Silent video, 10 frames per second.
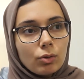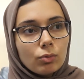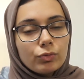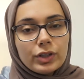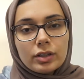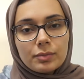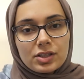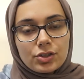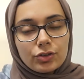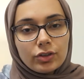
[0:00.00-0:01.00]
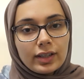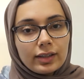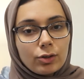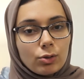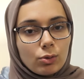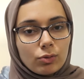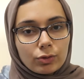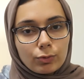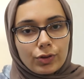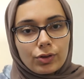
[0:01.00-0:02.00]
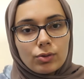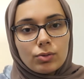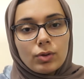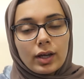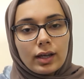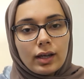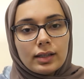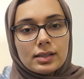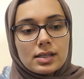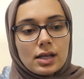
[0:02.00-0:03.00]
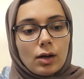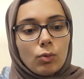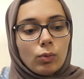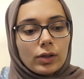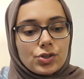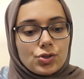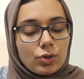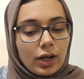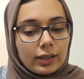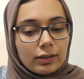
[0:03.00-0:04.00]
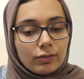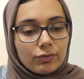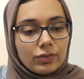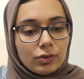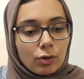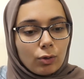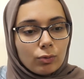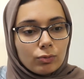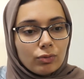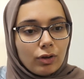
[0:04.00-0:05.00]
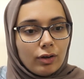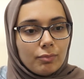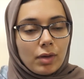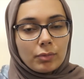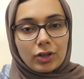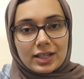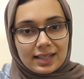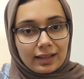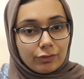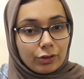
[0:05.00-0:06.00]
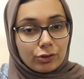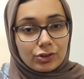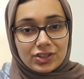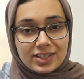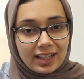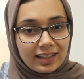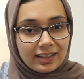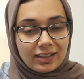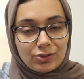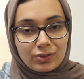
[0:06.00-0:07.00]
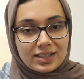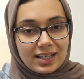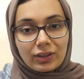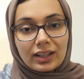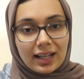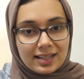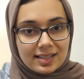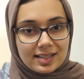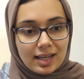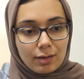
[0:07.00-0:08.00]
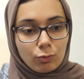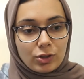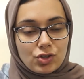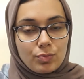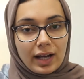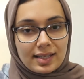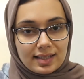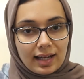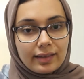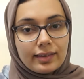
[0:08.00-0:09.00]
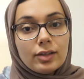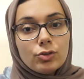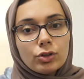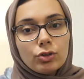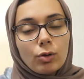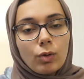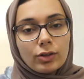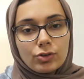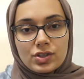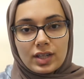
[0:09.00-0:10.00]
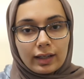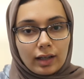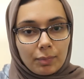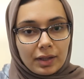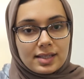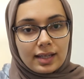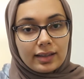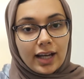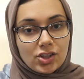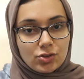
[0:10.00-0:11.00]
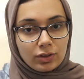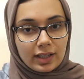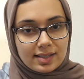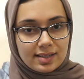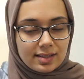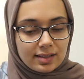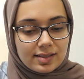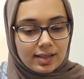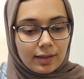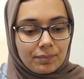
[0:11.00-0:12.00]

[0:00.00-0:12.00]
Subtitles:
reading material that they go over with you, and once you kind of memorize that and regurgitate it, you can take the class exam. Once you pass that, then you can go on to sign up and take the actual licensing exam.